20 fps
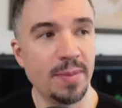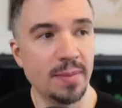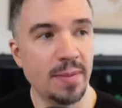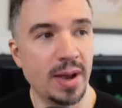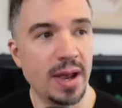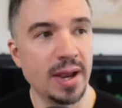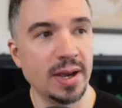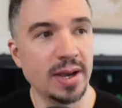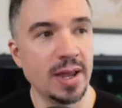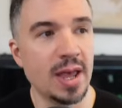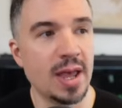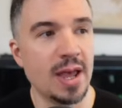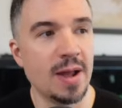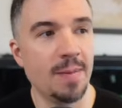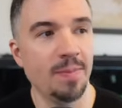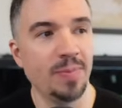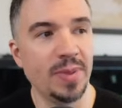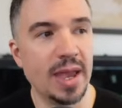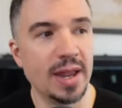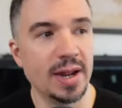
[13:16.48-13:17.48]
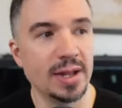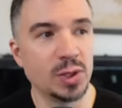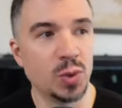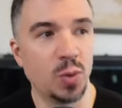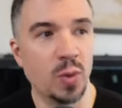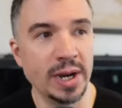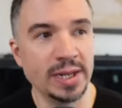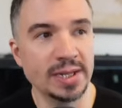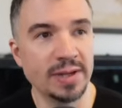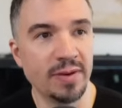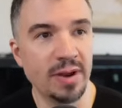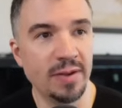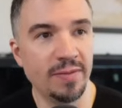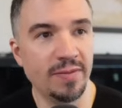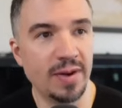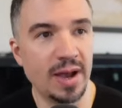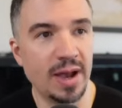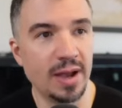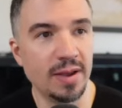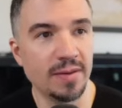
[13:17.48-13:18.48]
in mind that
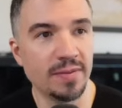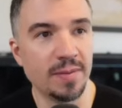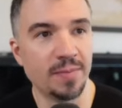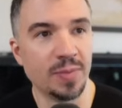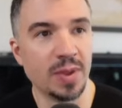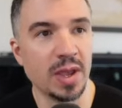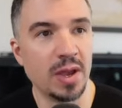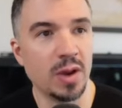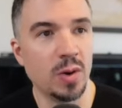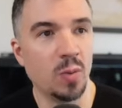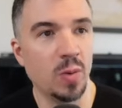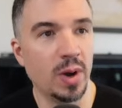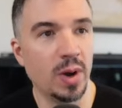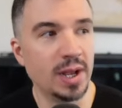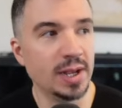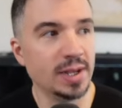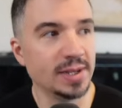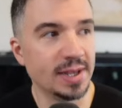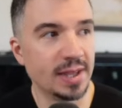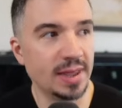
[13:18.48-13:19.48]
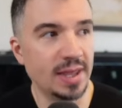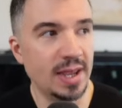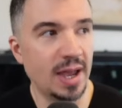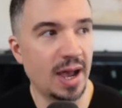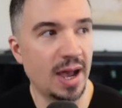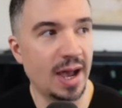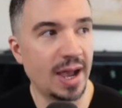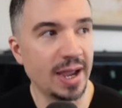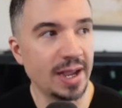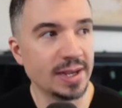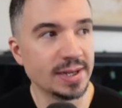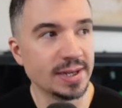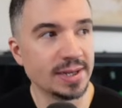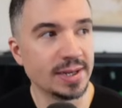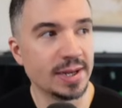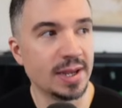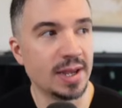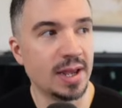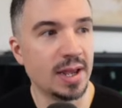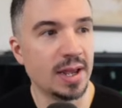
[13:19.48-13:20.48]
2075 was the
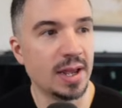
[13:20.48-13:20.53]
highest